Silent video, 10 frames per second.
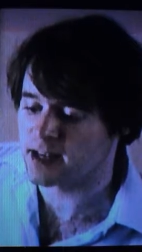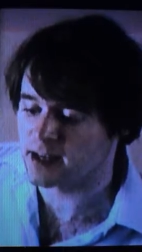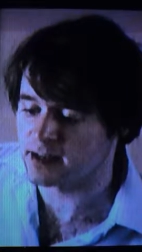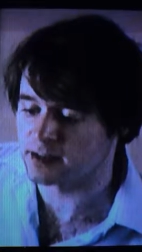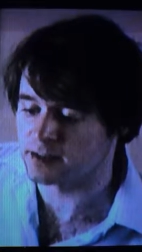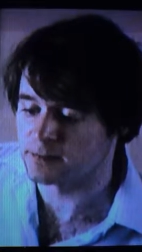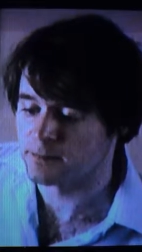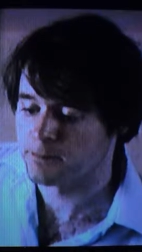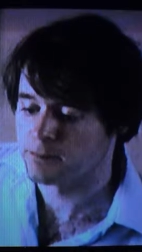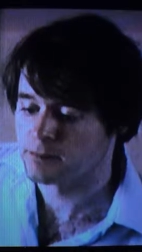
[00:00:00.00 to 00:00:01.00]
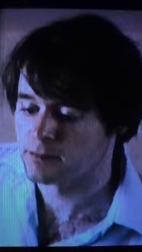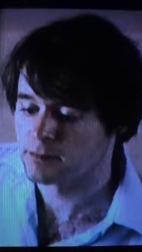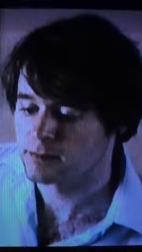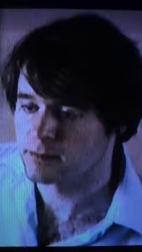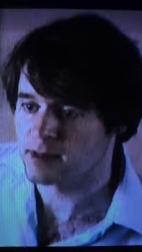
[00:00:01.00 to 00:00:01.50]
hell.
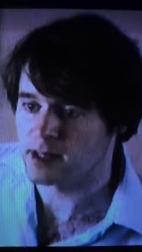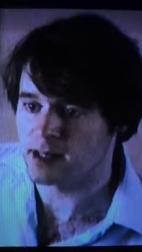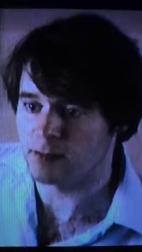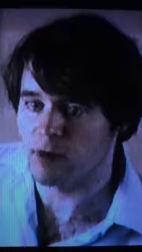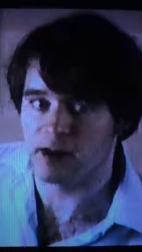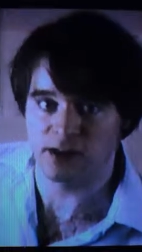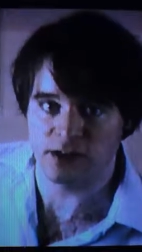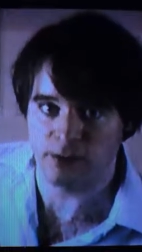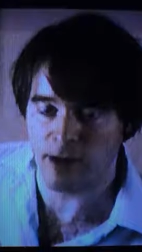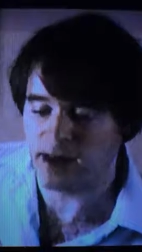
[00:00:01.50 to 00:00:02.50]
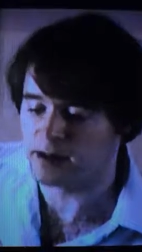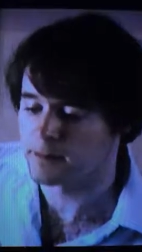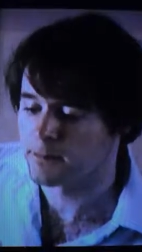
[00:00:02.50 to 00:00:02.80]
He wanted Kuwait.